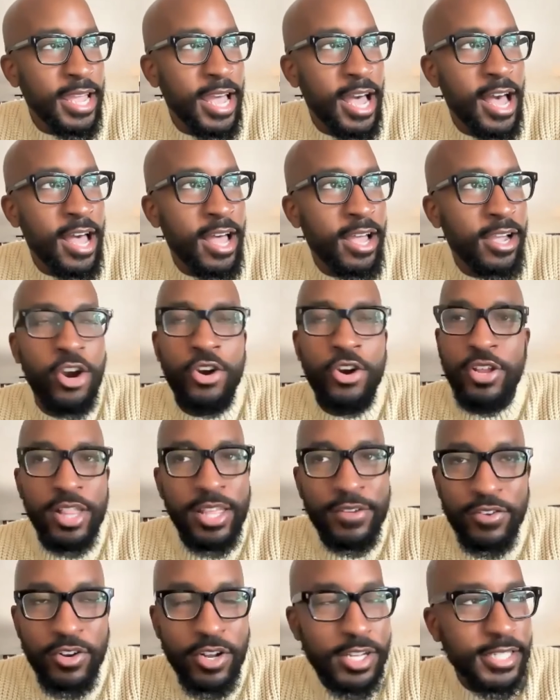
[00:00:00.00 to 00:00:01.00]
uh, currently
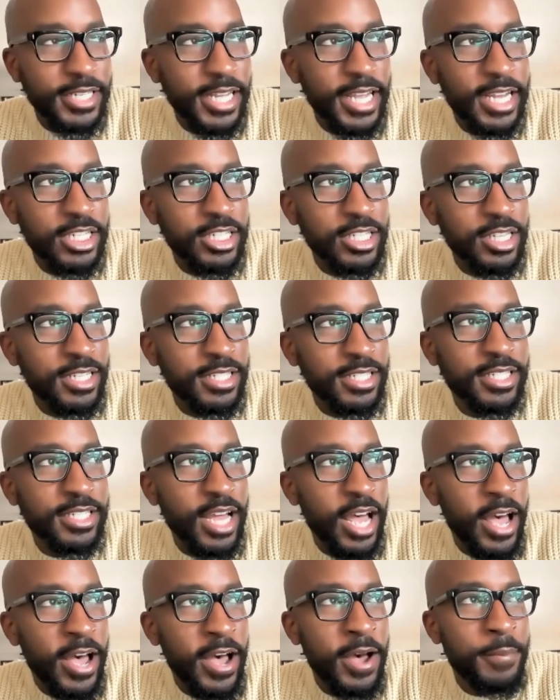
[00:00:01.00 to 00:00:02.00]
live in Los Angeles.
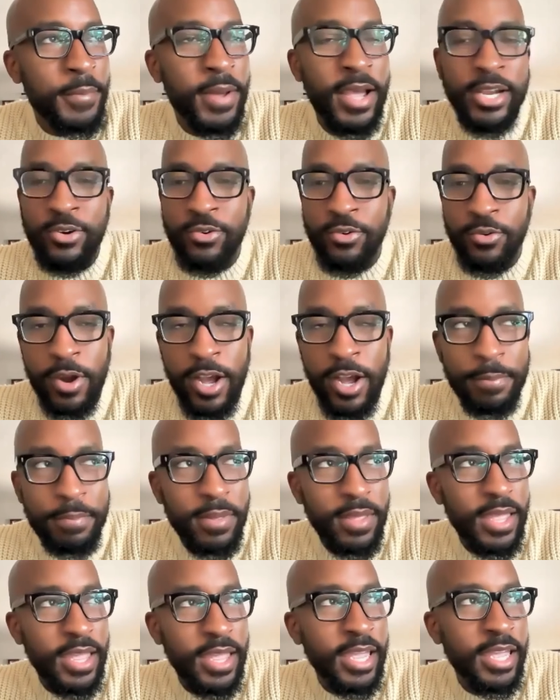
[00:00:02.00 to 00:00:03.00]
Um, I grew
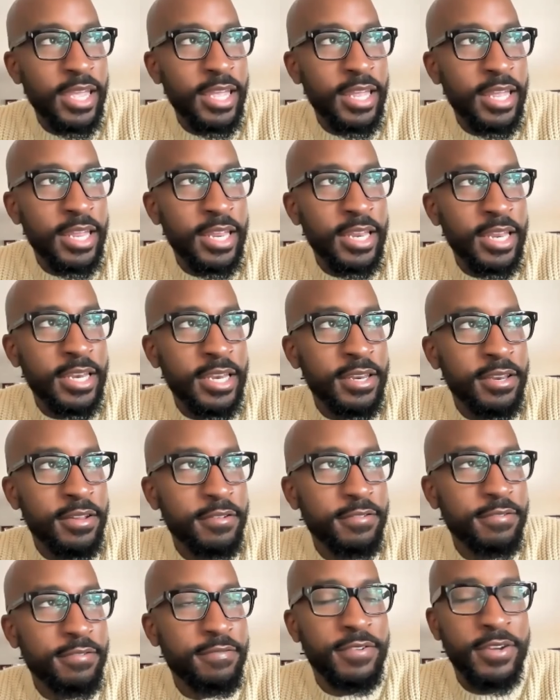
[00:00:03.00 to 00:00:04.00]
up in
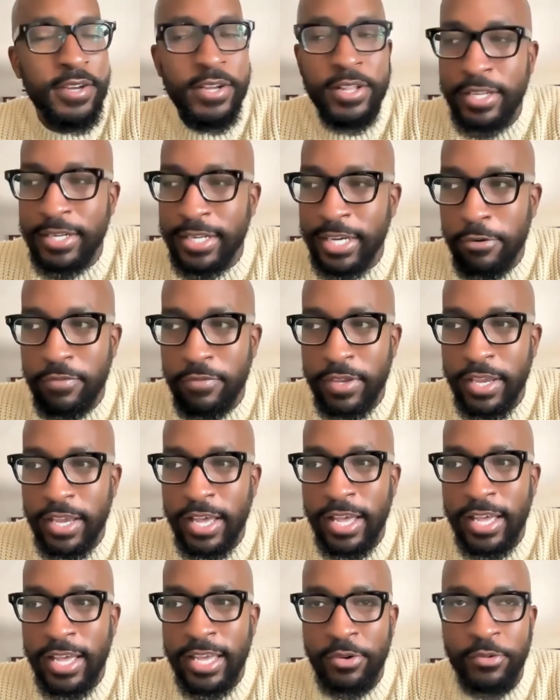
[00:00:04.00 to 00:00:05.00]

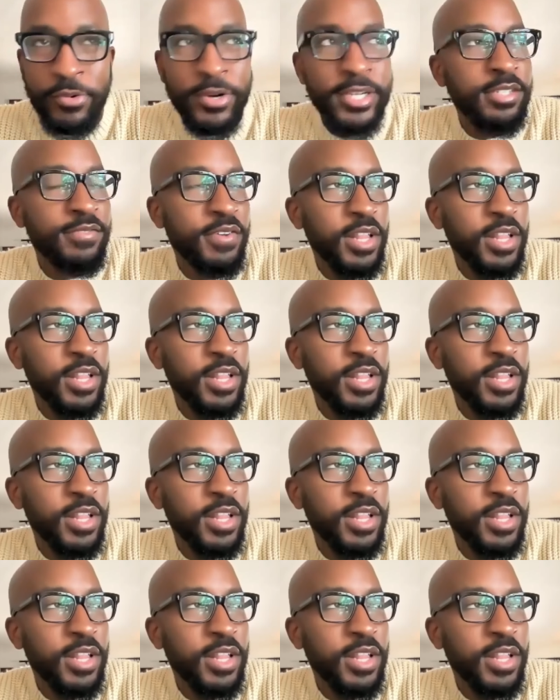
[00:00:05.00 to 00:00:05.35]
Philadelphia, in West